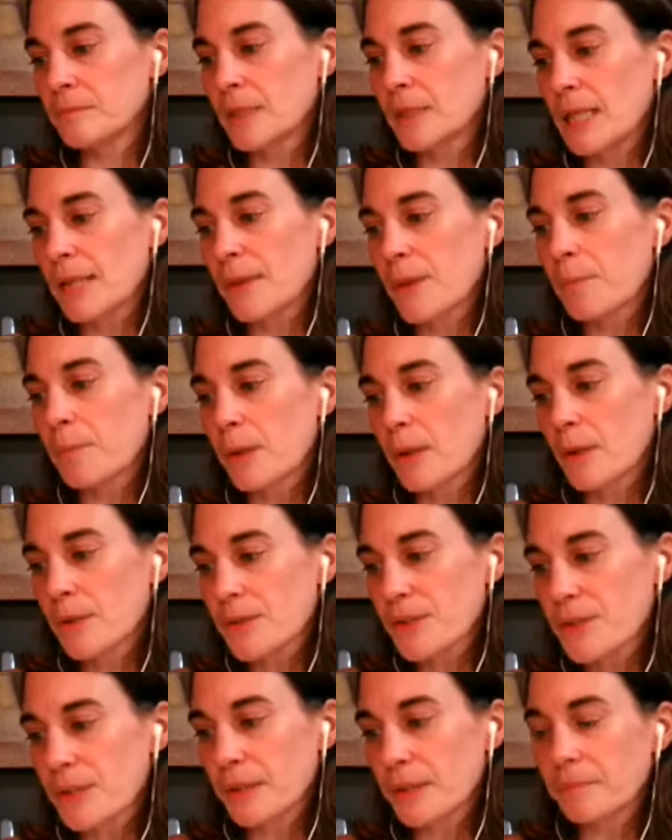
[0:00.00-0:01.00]
And the
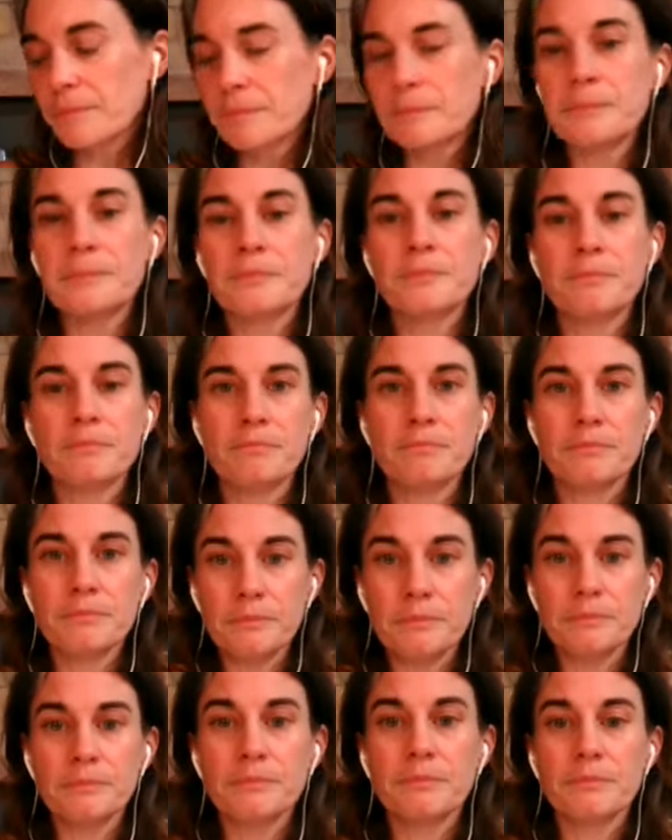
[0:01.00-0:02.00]
person
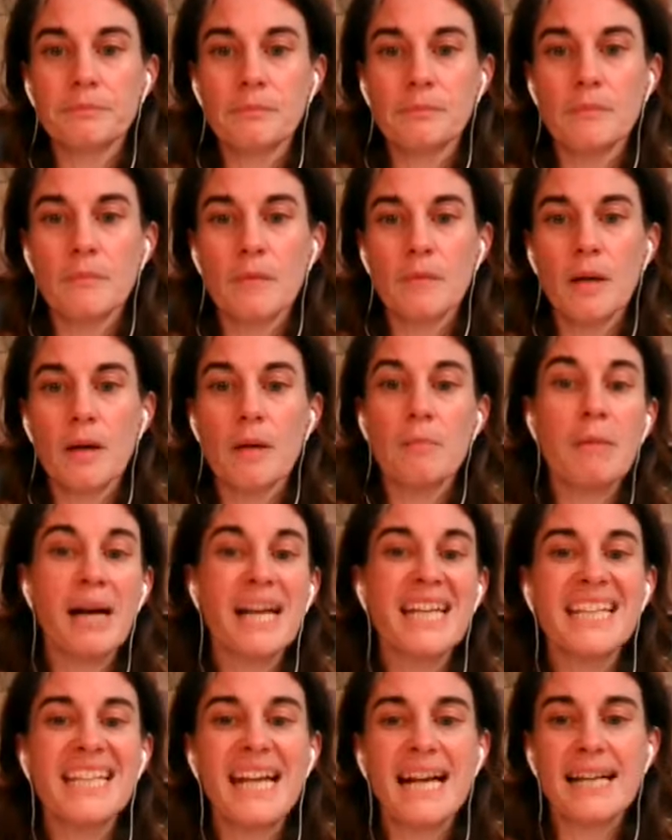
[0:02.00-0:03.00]

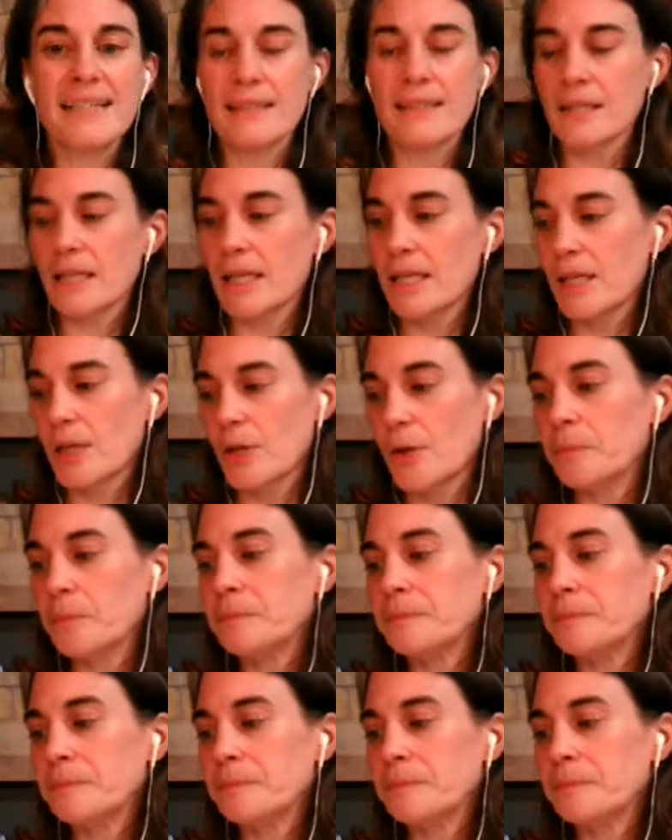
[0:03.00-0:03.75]
might gaslight you.